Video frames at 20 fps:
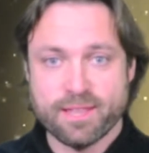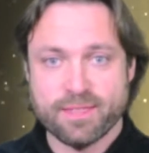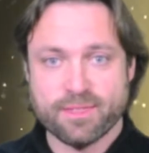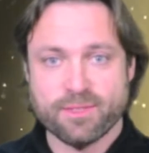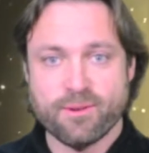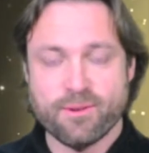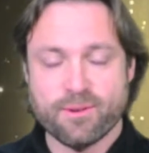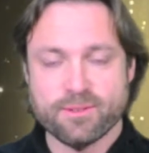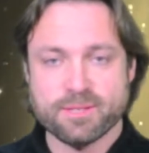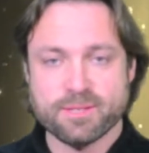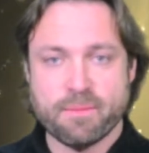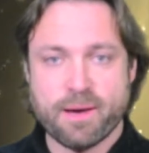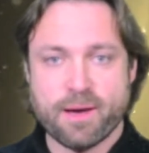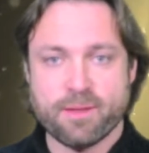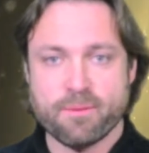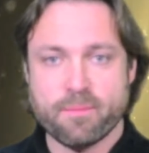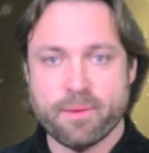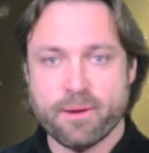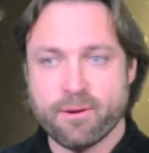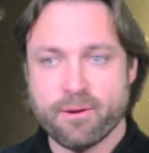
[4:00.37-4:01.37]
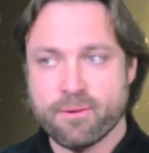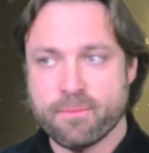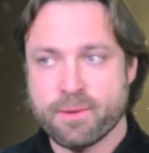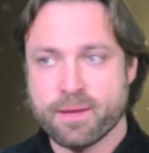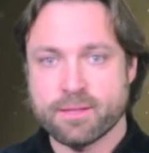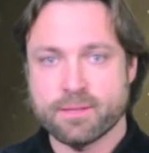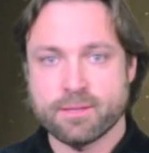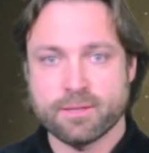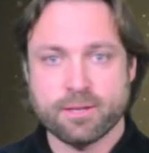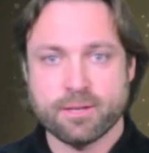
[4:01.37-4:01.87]
thoughts about the
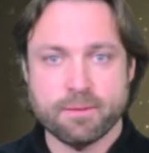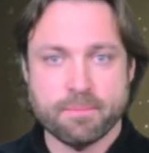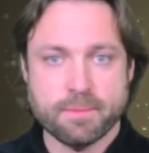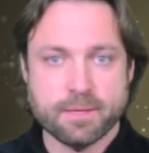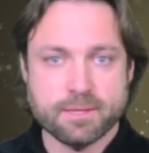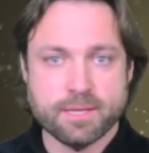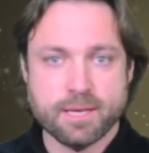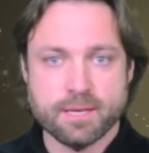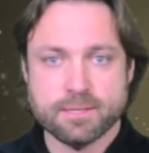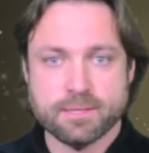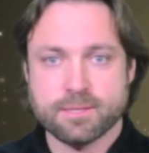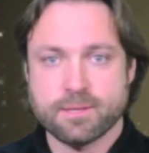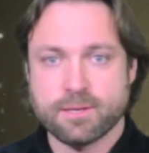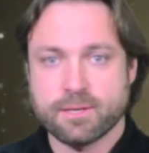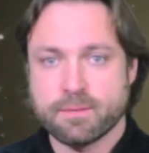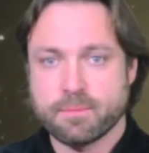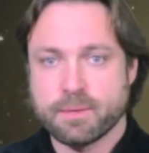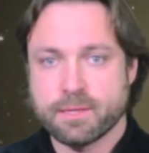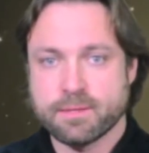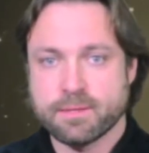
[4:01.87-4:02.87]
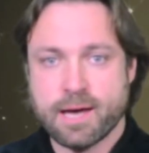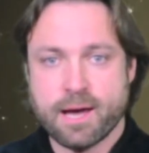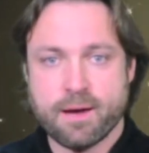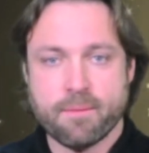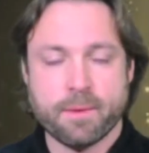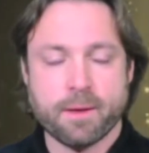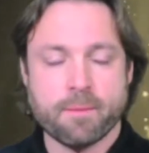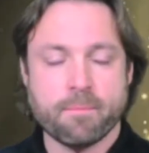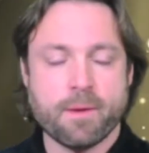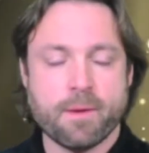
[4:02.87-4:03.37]
pyramid. Could it be this? Could it be that?
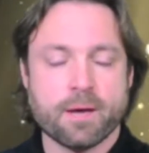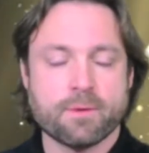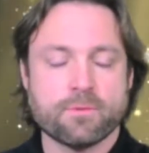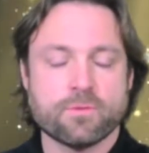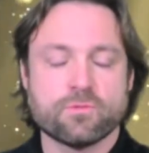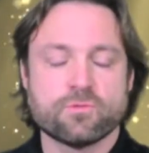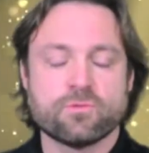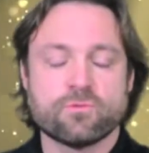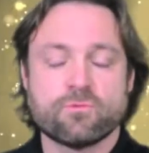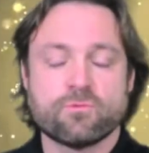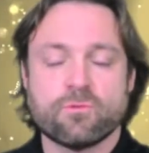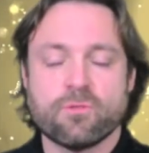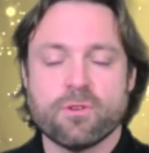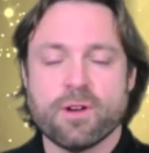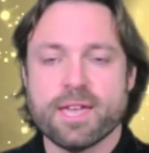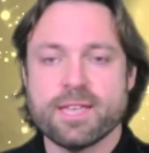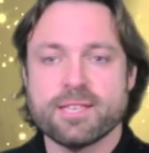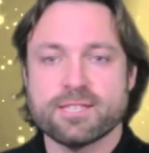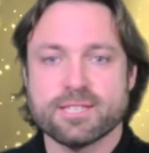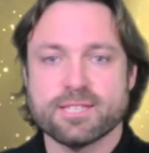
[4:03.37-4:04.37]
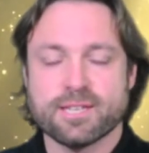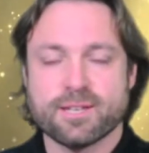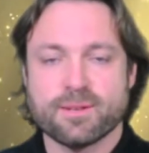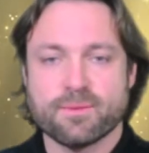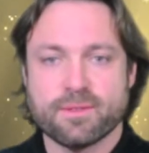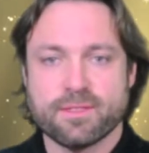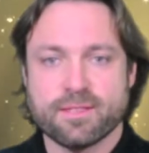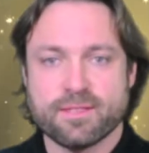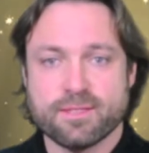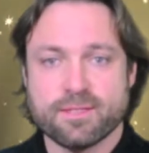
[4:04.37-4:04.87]
My mind was racing
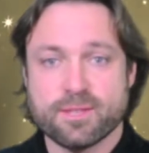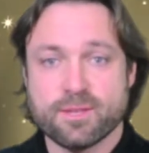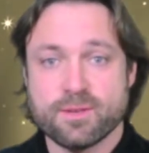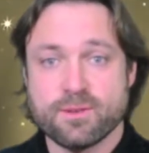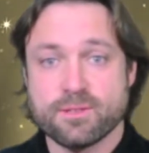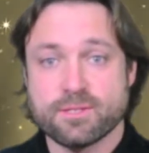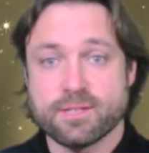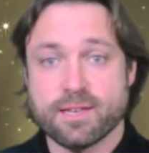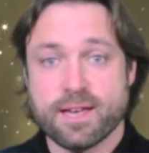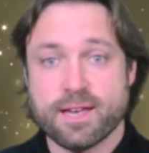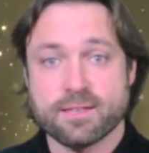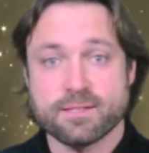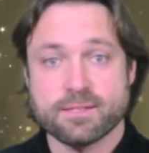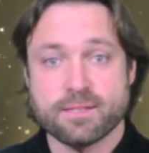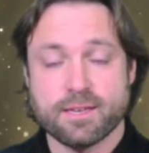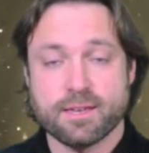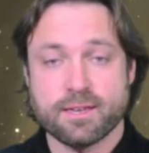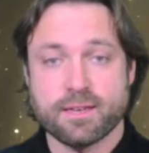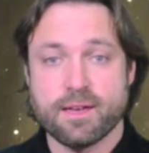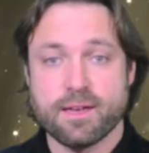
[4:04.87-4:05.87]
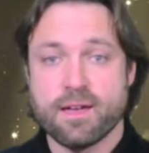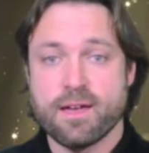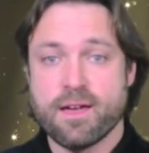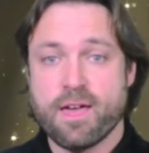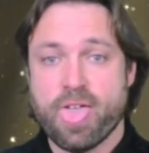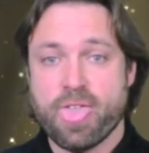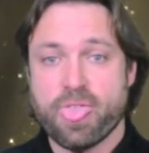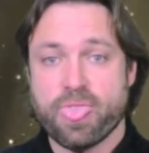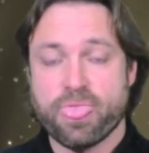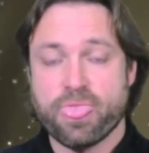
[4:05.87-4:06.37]
with enthusiastic
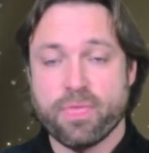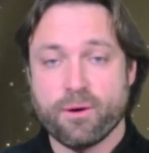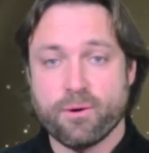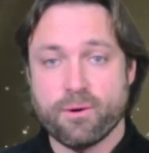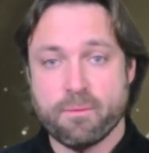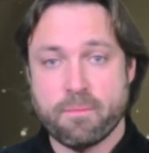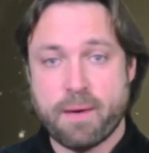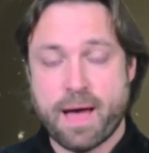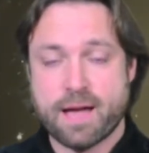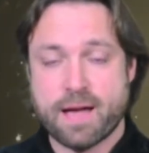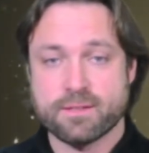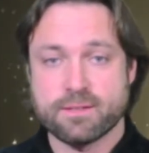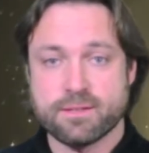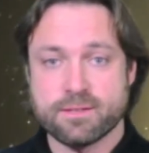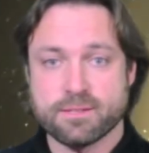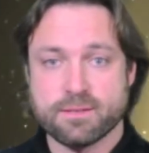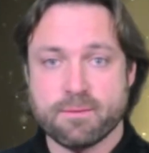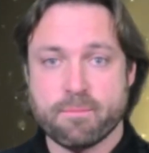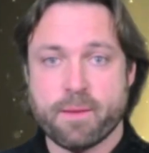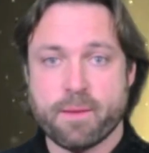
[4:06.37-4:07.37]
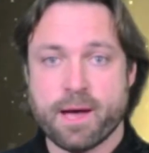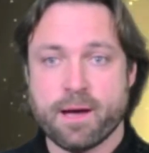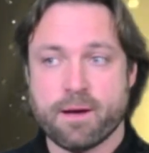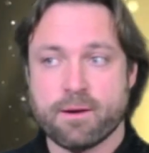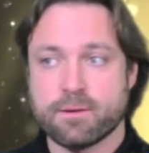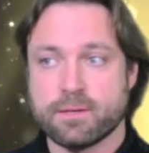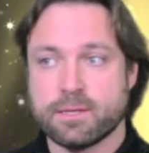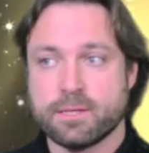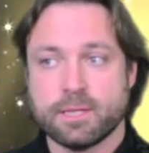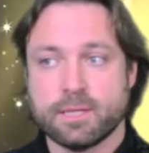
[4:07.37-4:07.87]
thought patterns
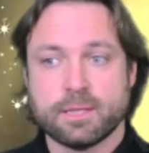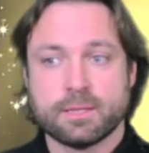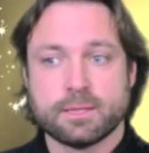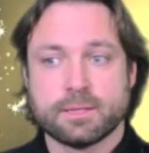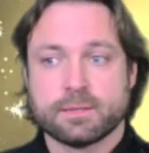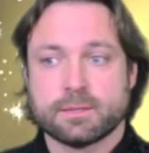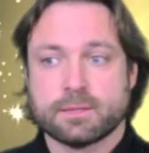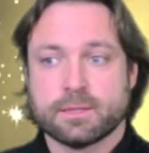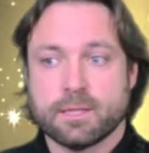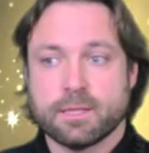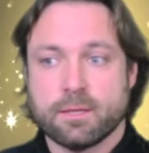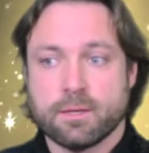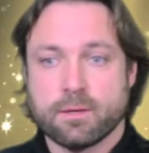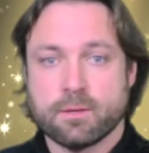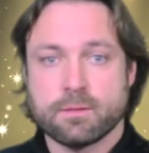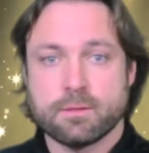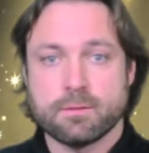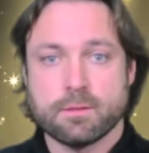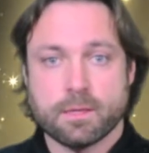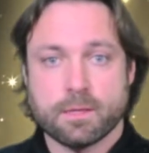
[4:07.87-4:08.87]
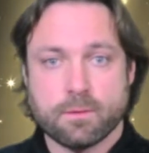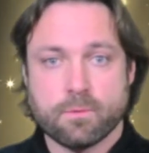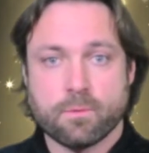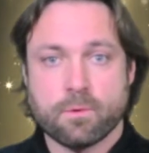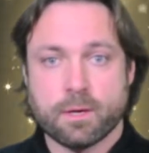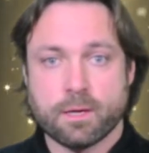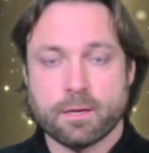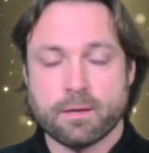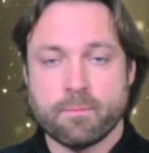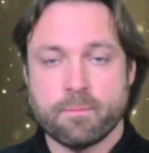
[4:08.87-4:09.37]
about,
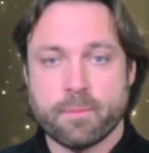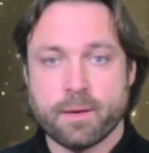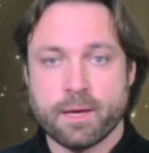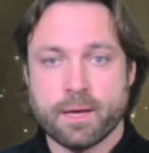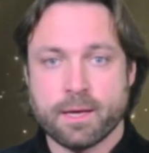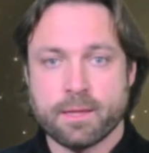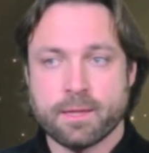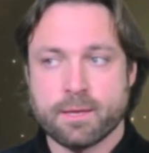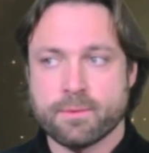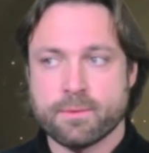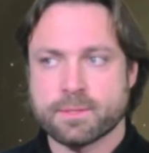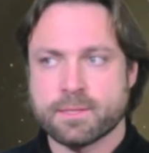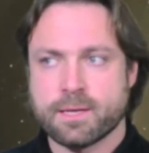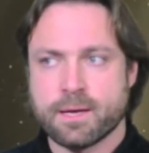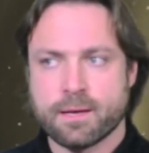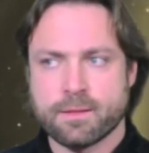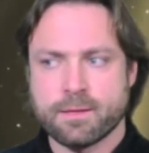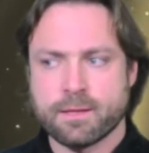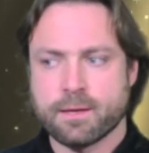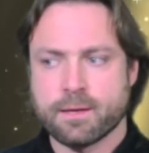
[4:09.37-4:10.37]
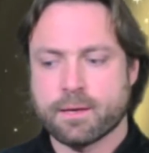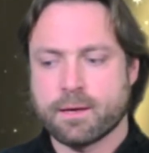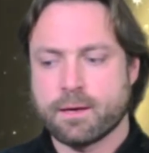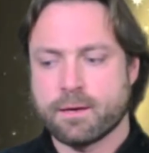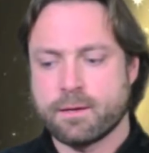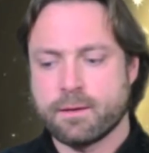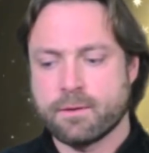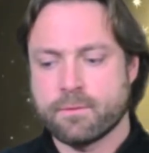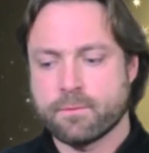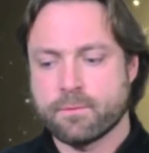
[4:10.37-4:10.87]
what it could be. And it was like, and then I
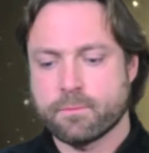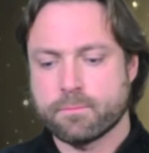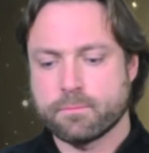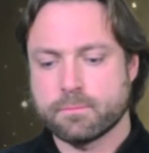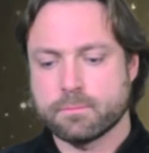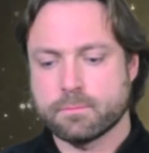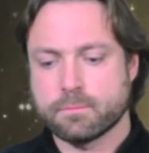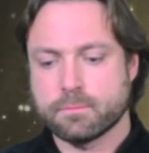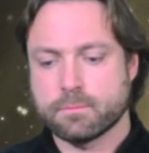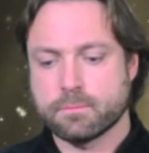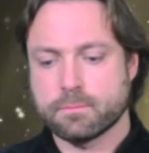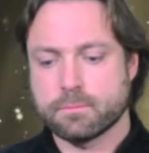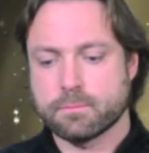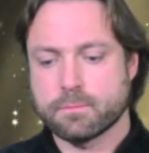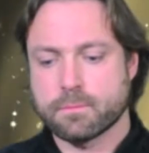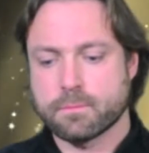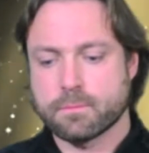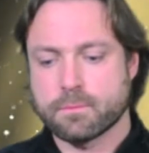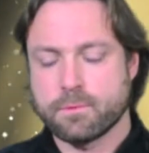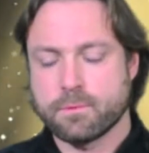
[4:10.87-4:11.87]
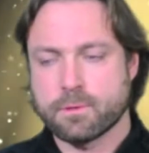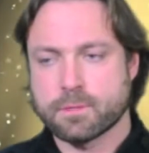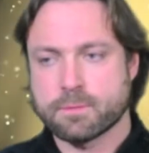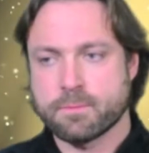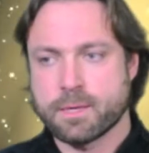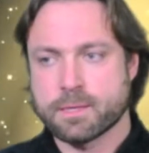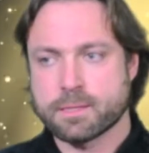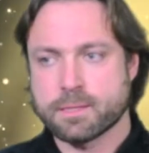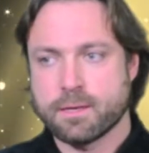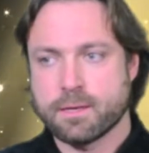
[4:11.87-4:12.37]
kind of thought to
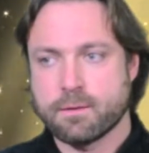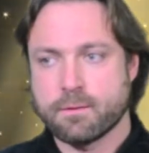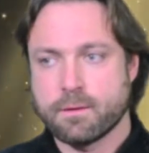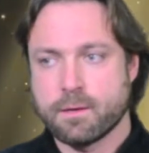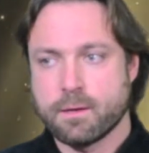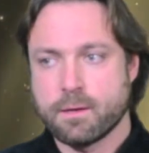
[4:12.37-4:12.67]
myself,